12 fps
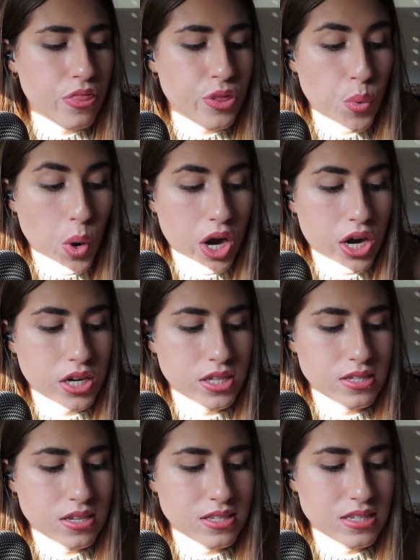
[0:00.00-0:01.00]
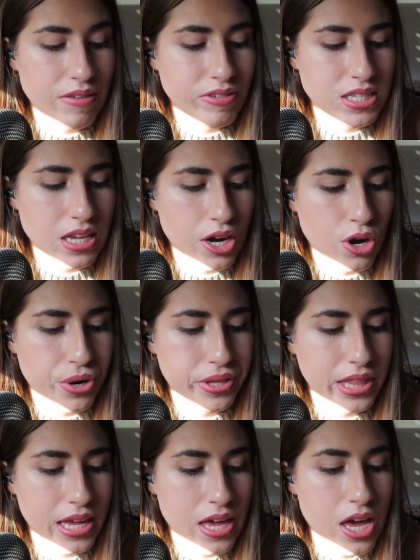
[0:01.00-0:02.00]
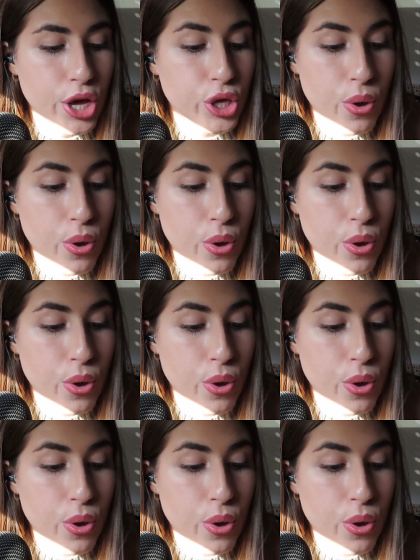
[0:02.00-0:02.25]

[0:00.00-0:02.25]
"The words," Steffi said hurriedly.